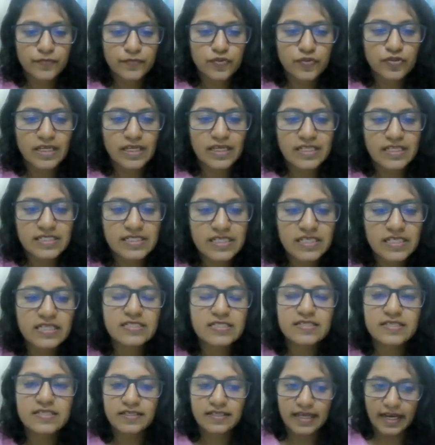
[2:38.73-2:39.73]
So there is a
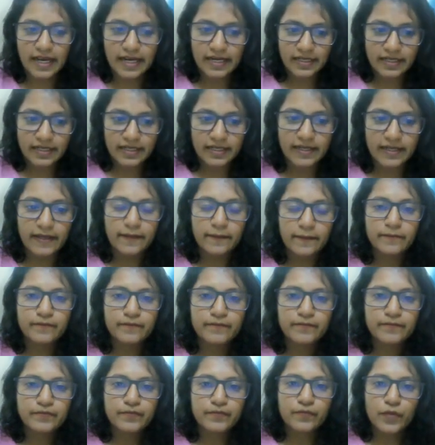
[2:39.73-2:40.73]
receipt entry.
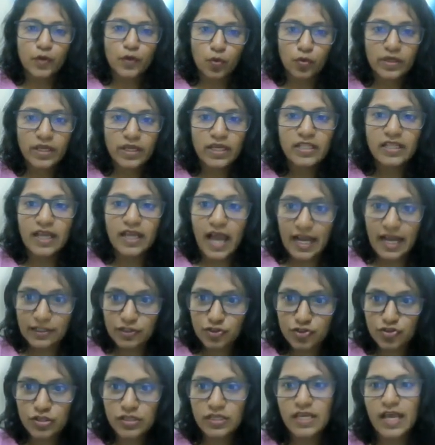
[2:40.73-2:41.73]
Okay, the
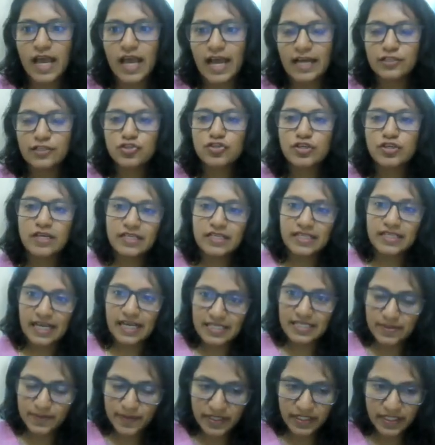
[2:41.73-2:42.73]
actual cash, it
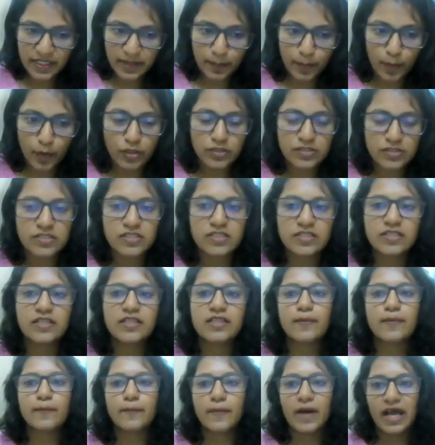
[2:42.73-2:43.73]
has been deposited
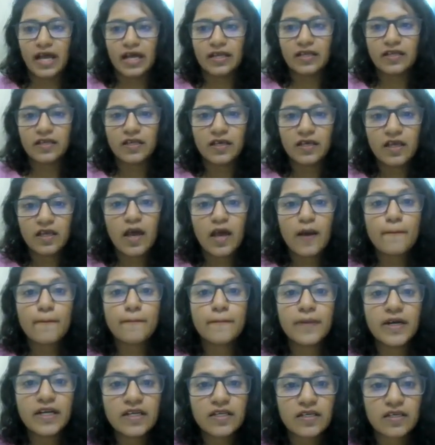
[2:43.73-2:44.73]
in the bank,
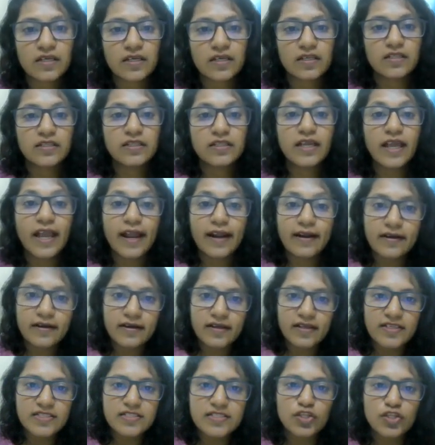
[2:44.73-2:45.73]
but the
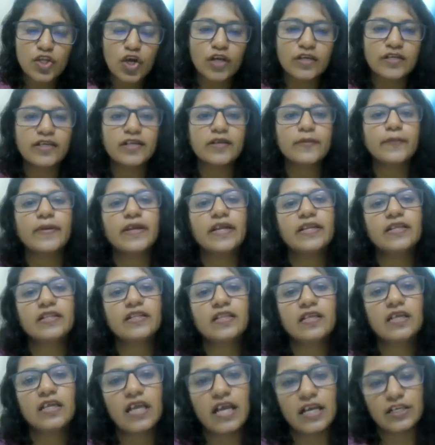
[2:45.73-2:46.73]
entry is not yet made
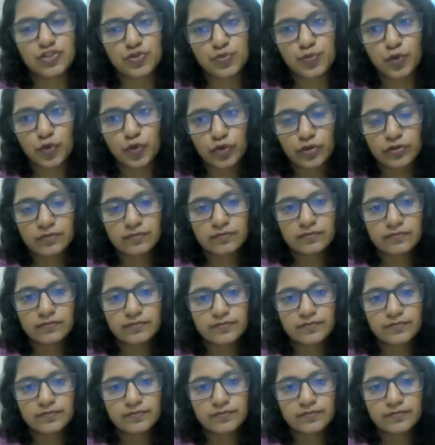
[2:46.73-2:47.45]
in the cash book.